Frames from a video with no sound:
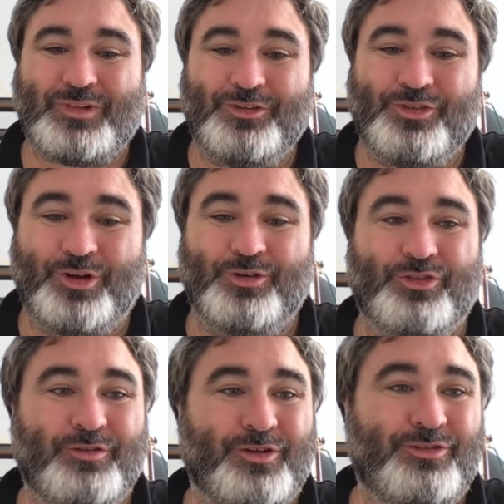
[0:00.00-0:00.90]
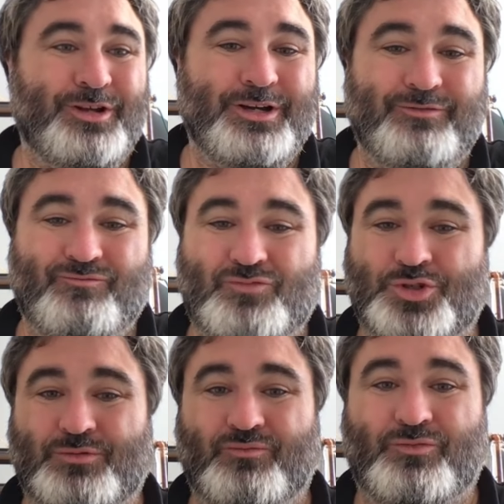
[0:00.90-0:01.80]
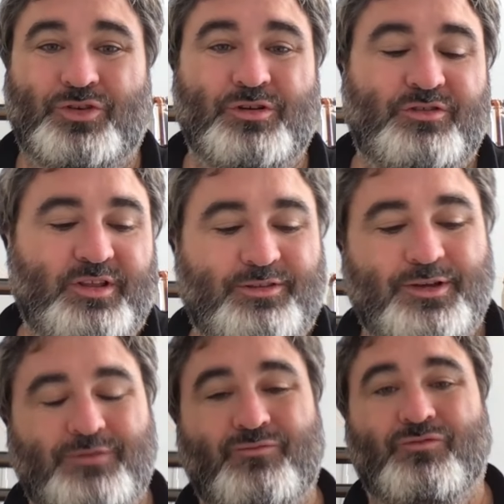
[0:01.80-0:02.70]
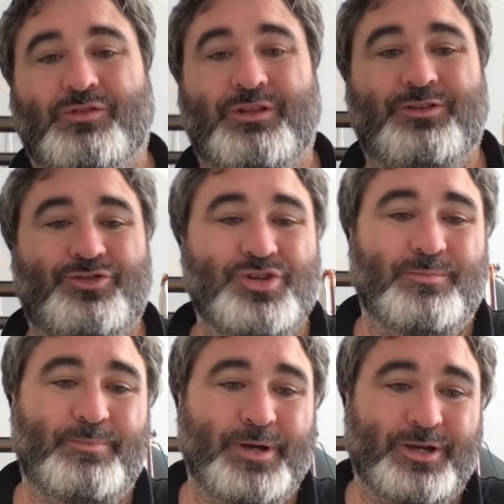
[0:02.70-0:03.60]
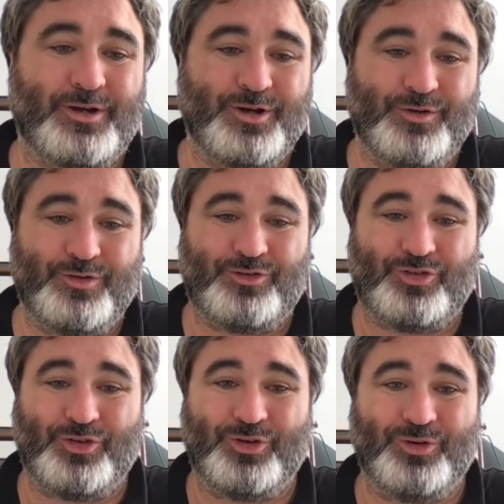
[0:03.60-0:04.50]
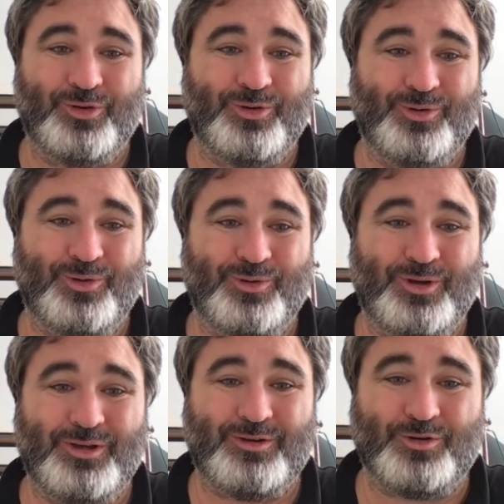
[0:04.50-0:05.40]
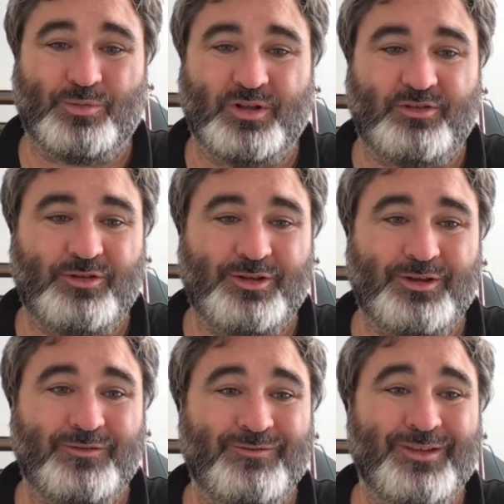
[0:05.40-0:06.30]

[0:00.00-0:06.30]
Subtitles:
So server.start. Cool. So that's that. Let's jump back over to here. Cool. We're listening.